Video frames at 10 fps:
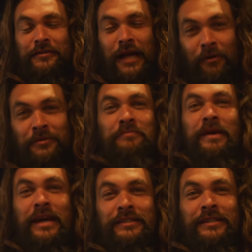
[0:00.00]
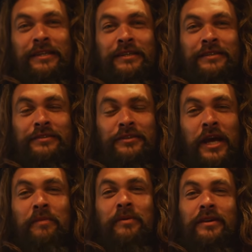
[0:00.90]
That was amazing.
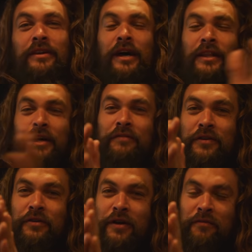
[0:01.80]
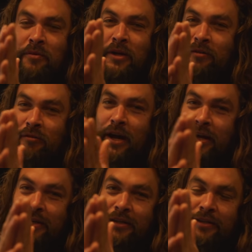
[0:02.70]
Jamin, I love you. Everyone at
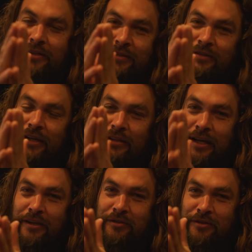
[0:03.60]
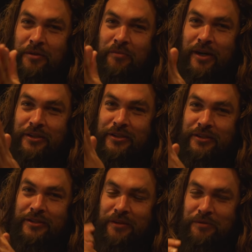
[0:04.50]
Red, I thank you so
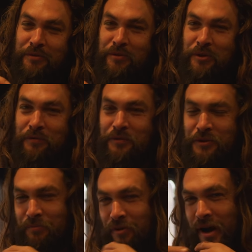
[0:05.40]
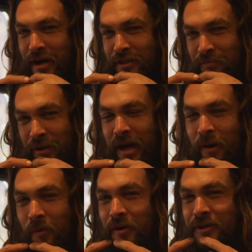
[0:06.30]
much. It was a beautiful surprise, but I
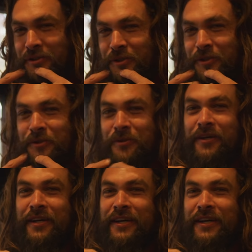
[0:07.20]
wanted to